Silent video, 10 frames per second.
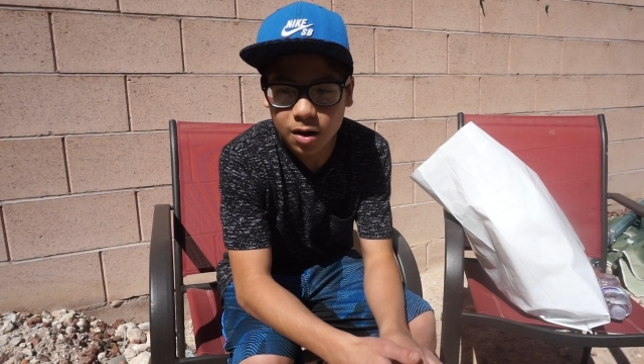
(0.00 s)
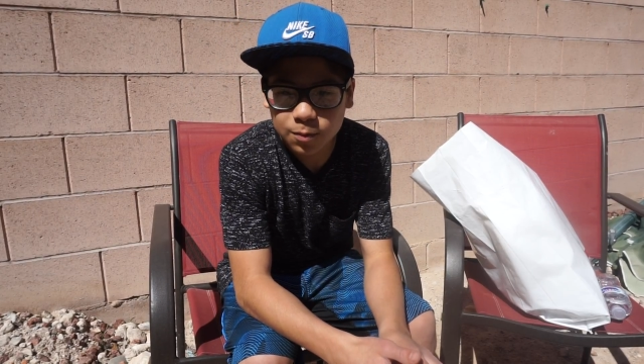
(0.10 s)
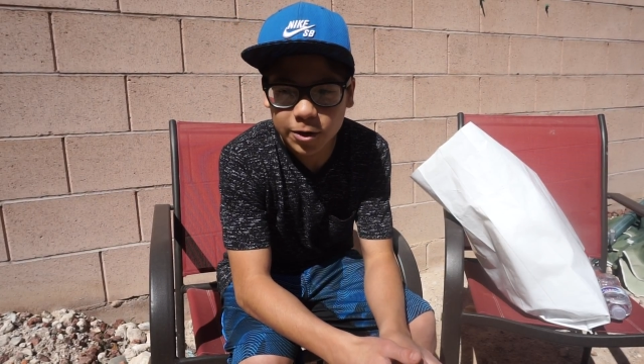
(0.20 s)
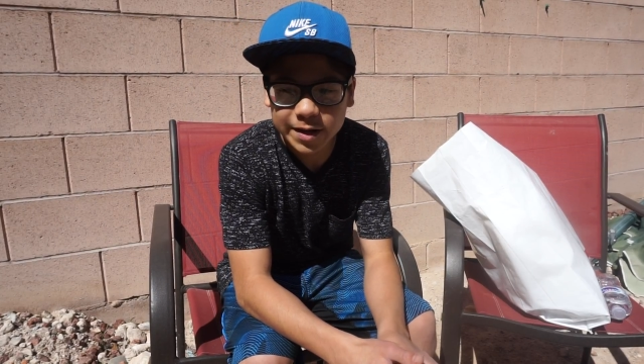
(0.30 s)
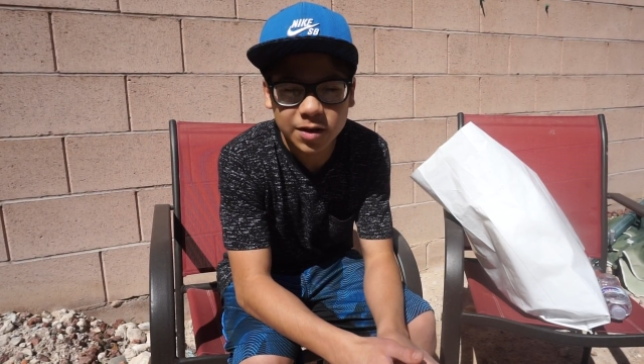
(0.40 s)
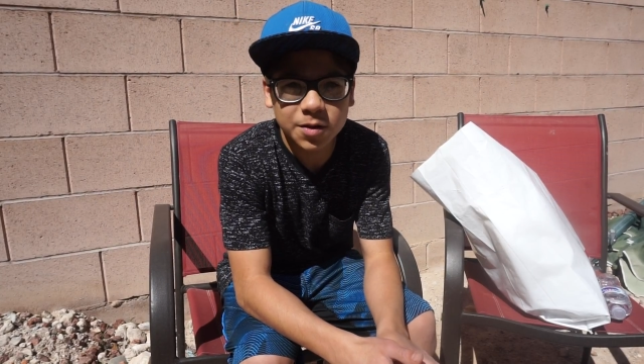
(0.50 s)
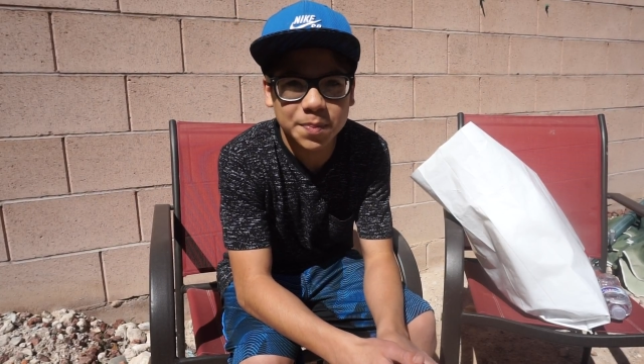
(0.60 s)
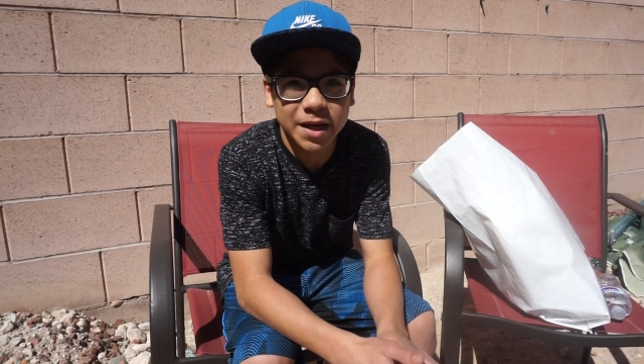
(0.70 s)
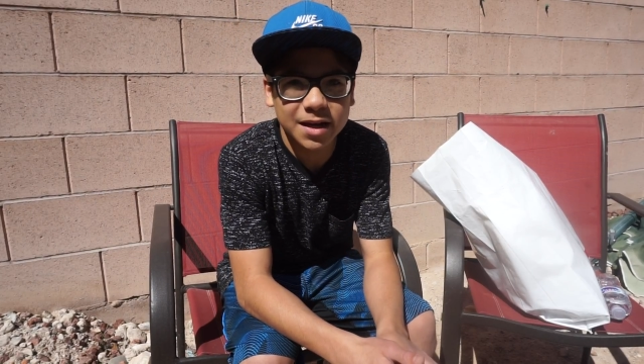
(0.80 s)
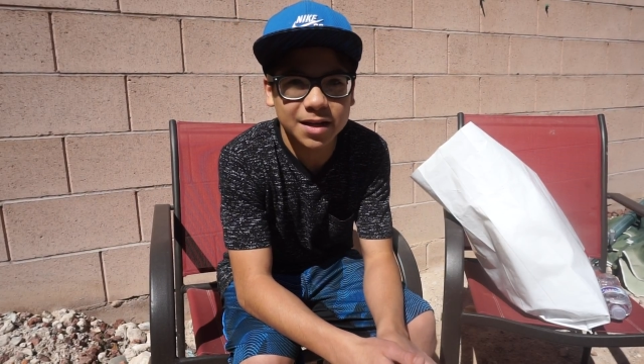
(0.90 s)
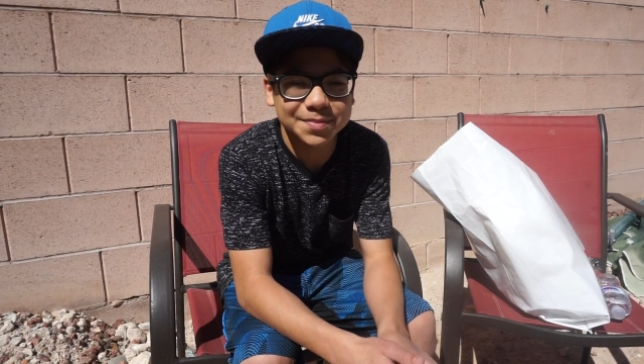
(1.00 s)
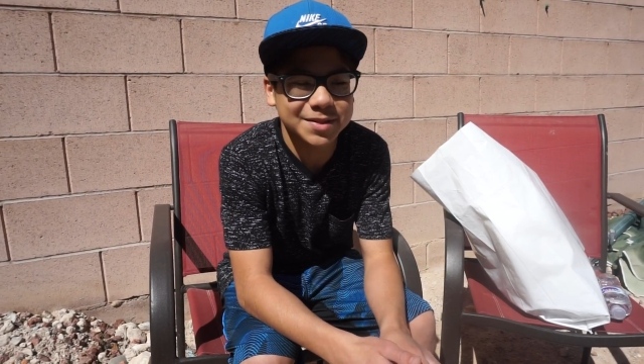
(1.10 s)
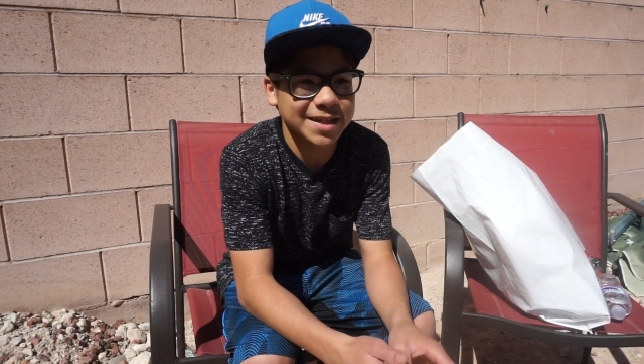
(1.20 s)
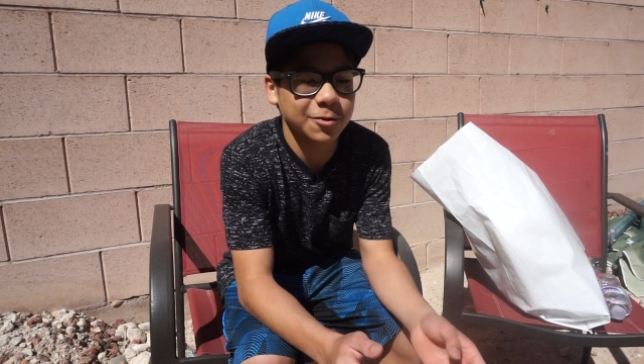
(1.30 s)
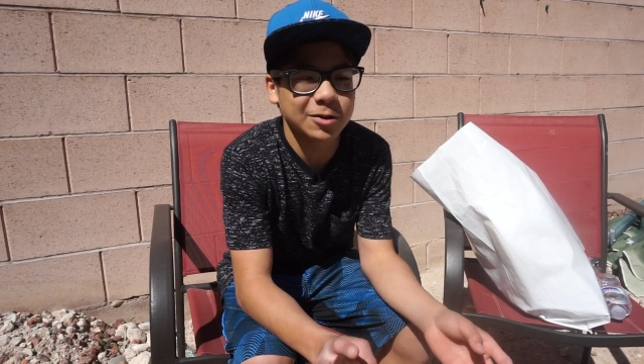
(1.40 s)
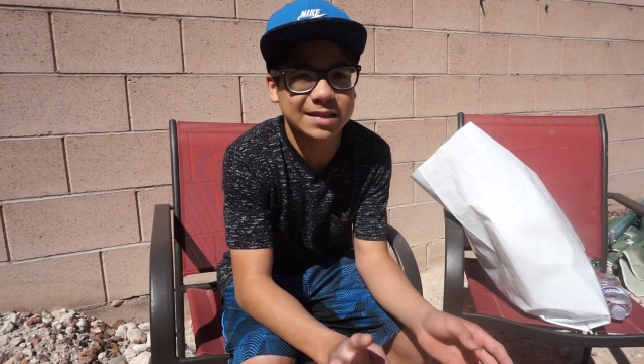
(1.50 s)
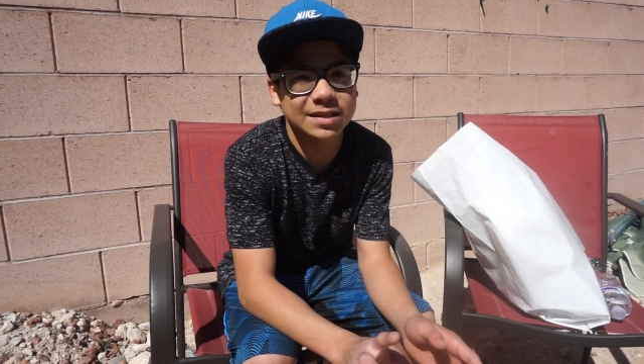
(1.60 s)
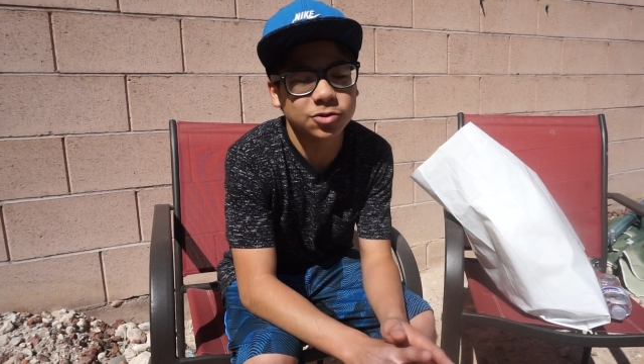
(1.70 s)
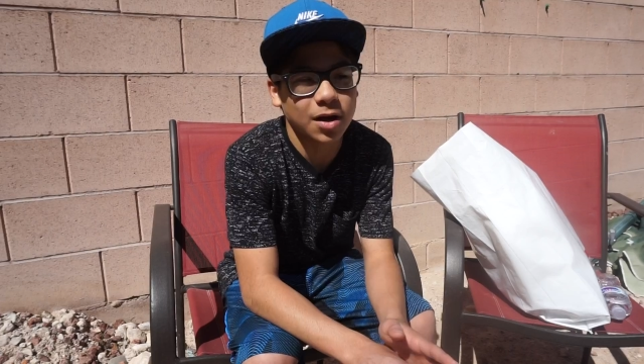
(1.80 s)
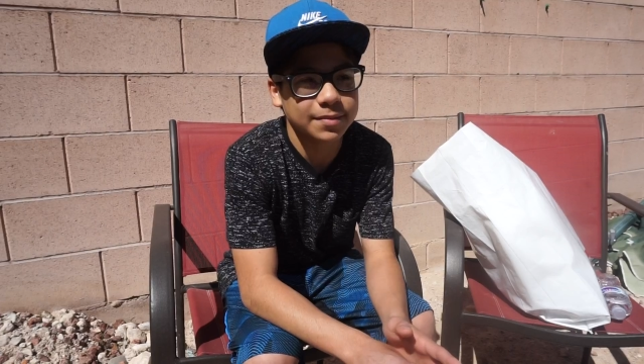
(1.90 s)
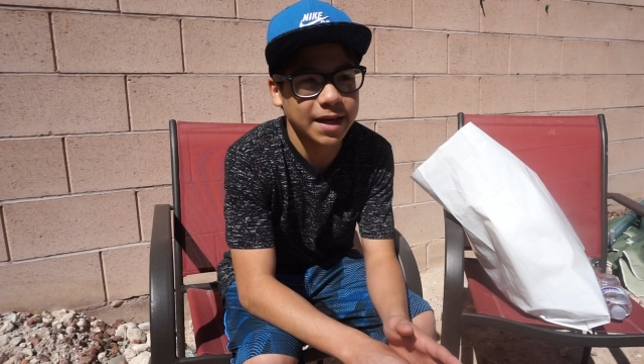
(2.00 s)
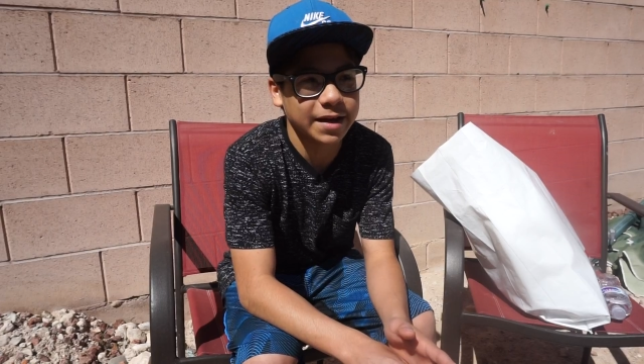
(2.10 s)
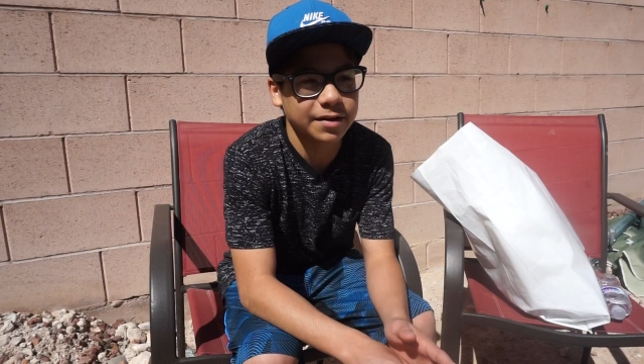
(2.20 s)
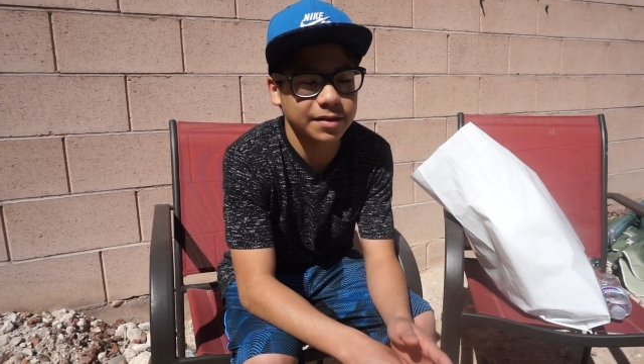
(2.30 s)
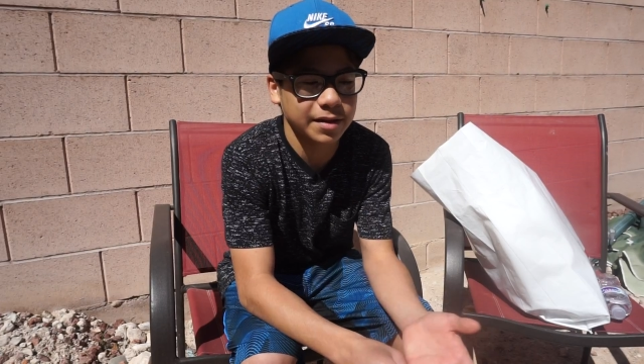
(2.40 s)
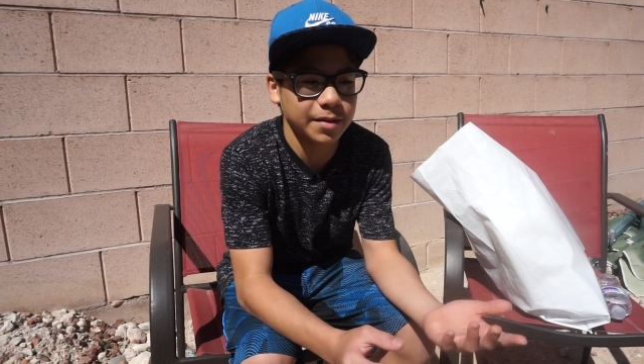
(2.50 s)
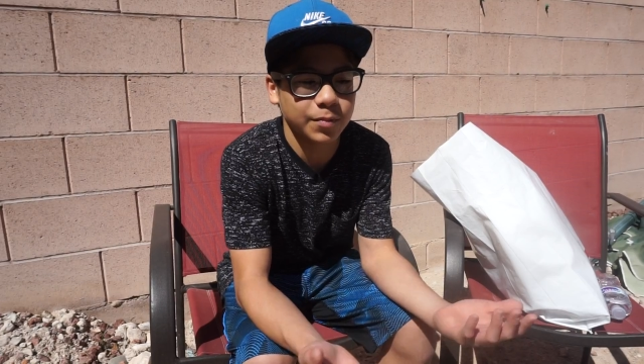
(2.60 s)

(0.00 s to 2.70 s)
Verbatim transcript: Pretty good pickups. It wasn't drop day or anything,